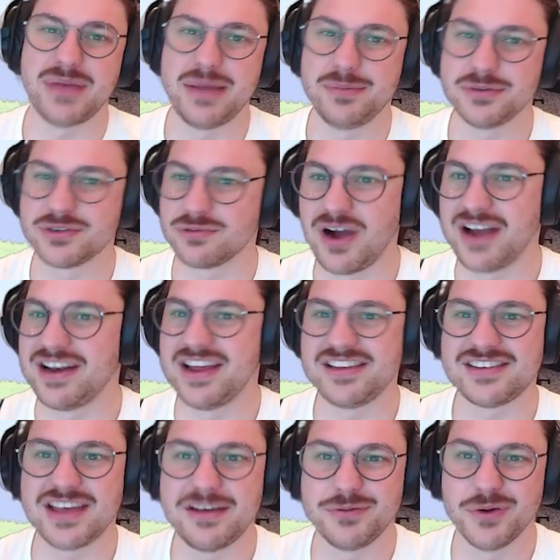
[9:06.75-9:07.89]
people to write an
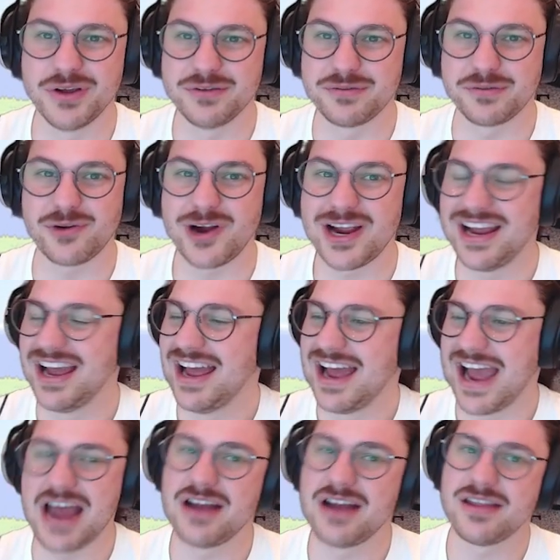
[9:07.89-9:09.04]
essay for you for free,
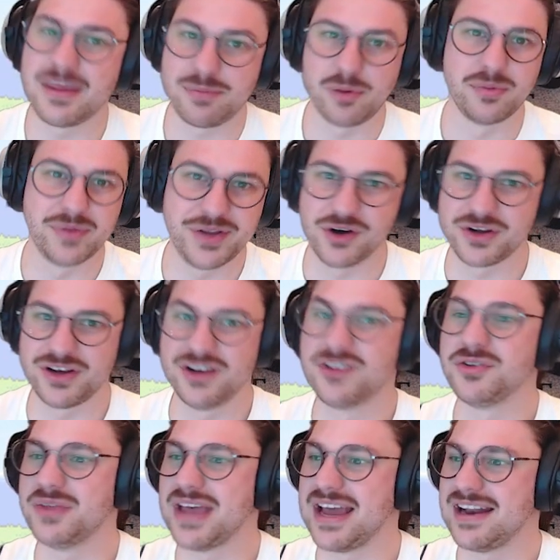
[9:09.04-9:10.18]
and they're probably not going to
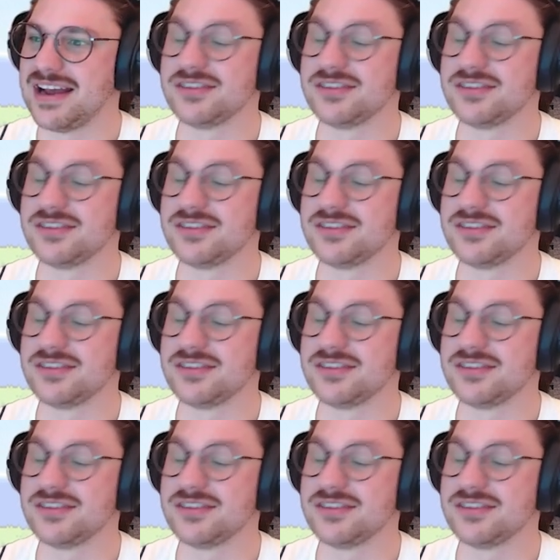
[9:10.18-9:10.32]
do that.